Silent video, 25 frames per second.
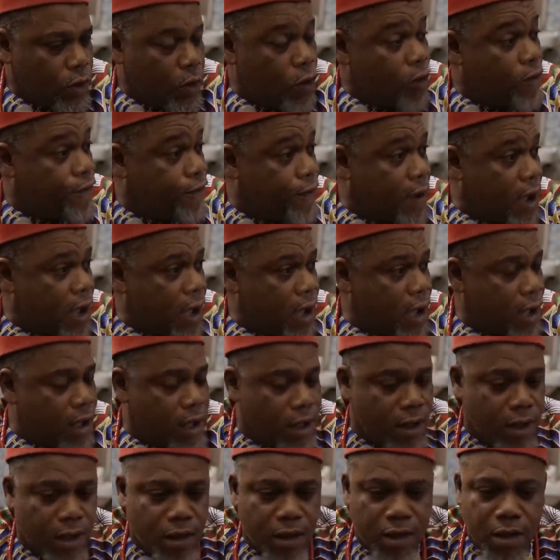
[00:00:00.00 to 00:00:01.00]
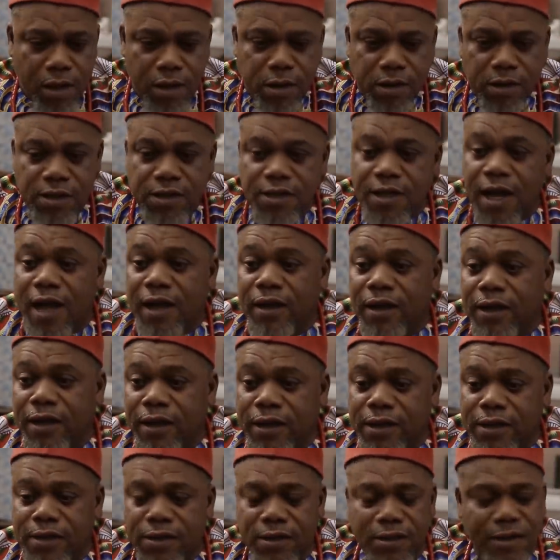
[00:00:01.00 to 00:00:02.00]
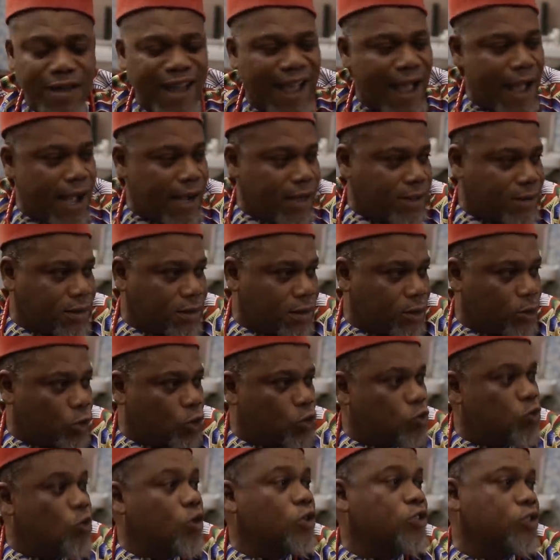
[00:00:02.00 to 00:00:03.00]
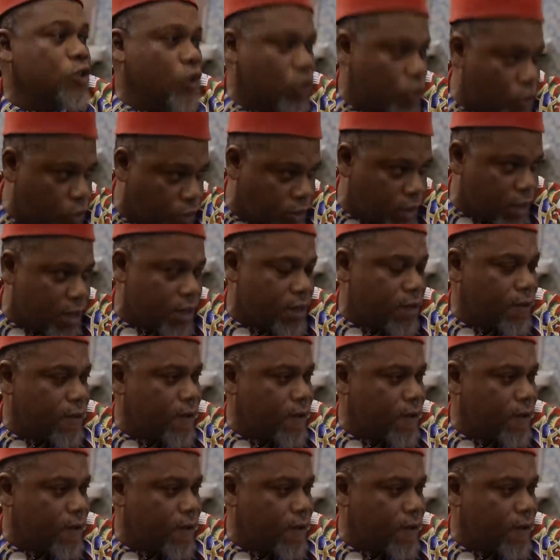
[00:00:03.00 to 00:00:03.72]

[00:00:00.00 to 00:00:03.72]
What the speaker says: over Stanley's act towards your daughter.